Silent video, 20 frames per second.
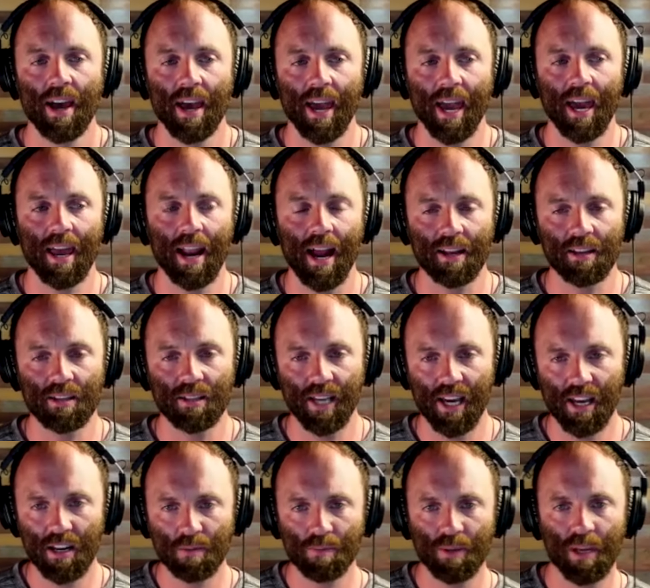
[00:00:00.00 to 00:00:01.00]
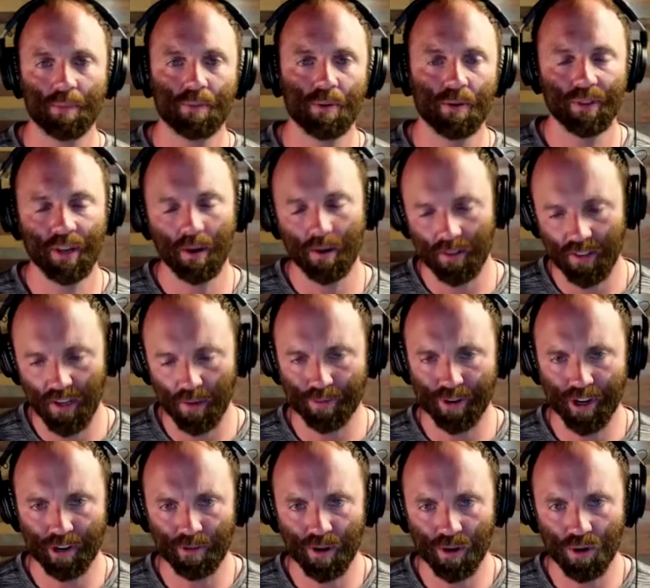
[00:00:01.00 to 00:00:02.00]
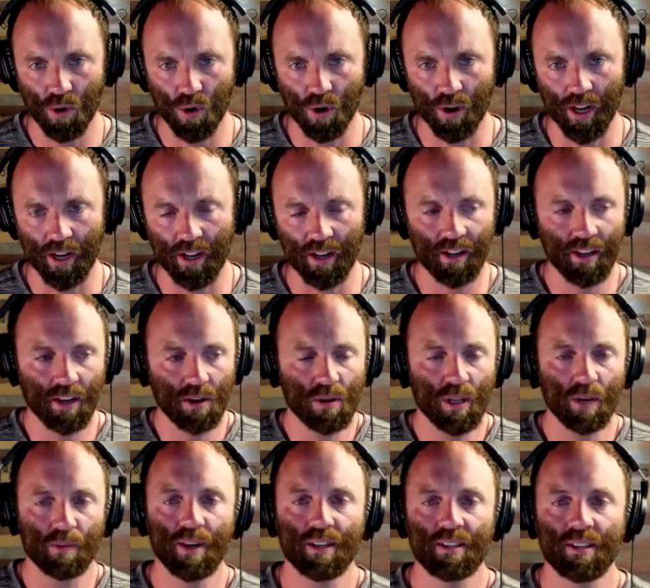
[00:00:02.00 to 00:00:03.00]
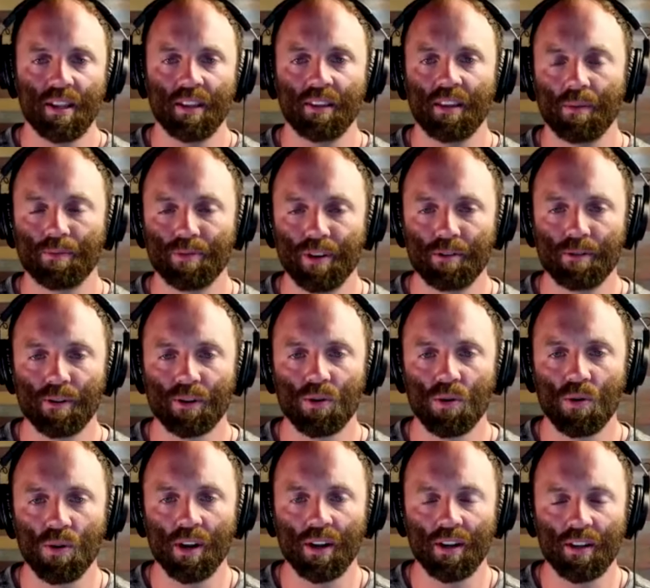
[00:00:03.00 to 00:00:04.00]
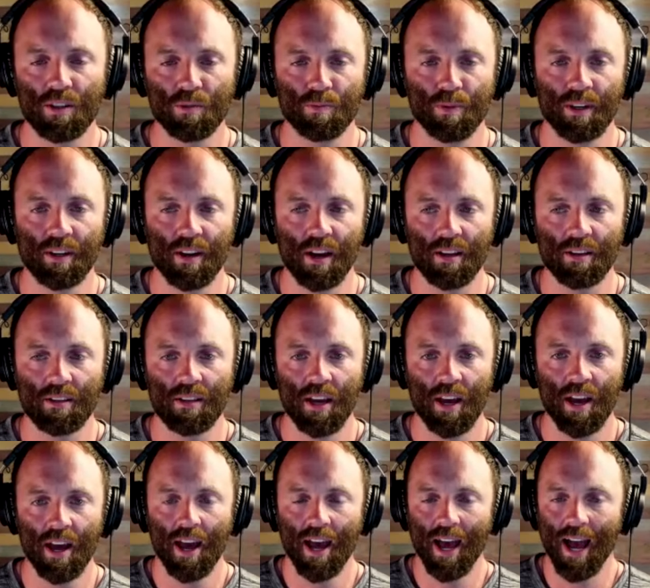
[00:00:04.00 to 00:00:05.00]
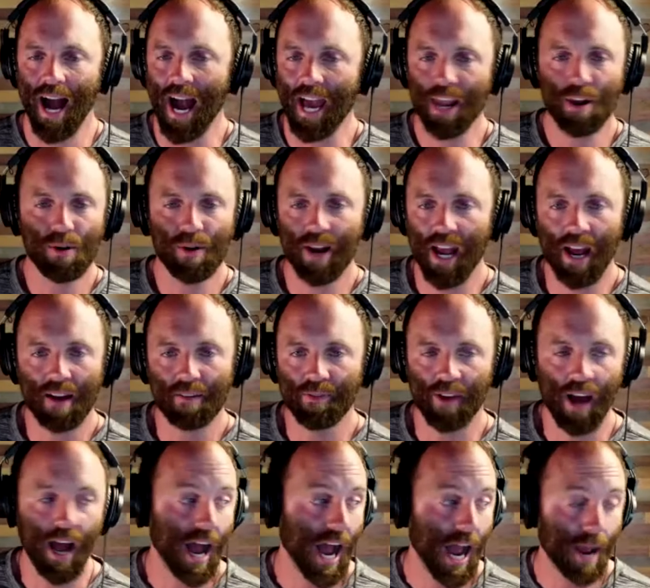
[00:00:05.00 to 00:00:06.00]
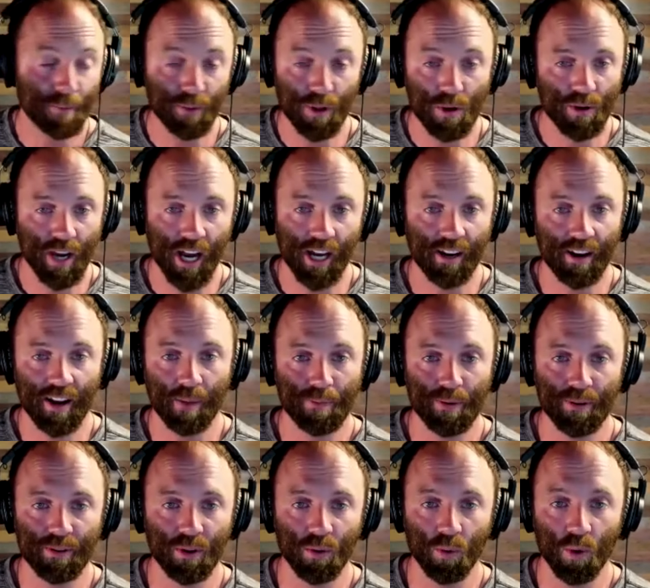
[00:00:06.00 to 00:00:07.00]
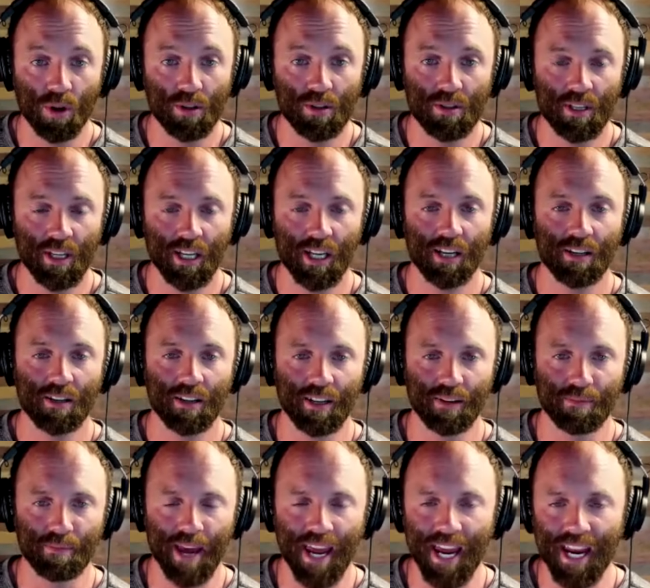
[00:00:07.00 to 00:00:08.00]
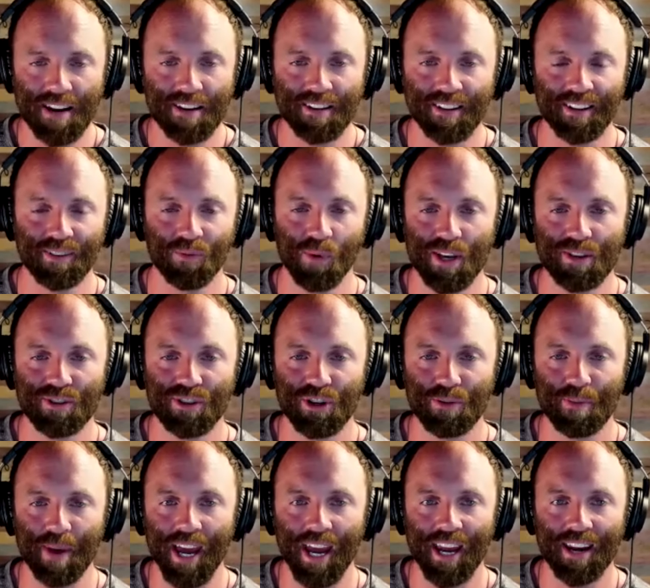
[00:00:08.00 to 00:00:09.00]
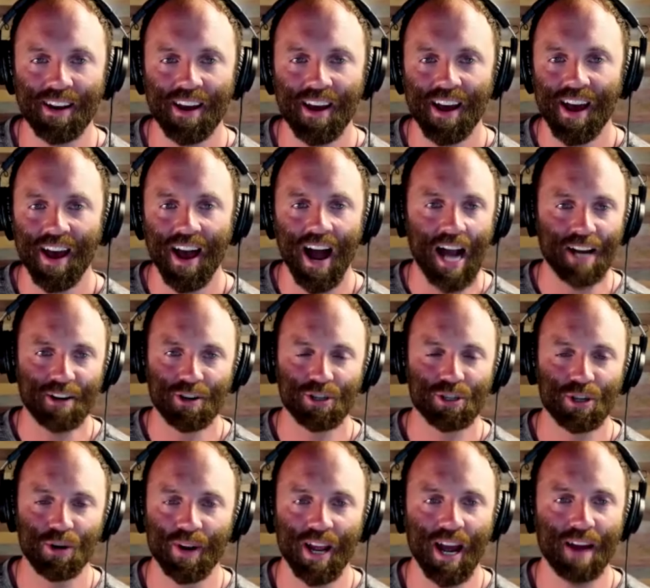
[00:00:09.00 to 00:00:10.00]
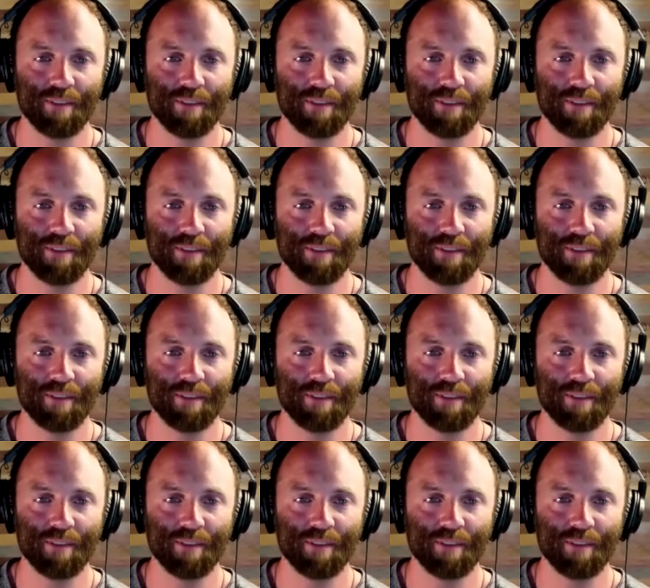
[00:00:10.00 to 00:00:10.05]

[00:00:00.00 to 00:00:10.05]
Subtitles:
And I send people, they're pre-recorded. And the only reason that they're pre-recorded is because I'm located up in the woods here in Maine, in Western Maine. I just don't have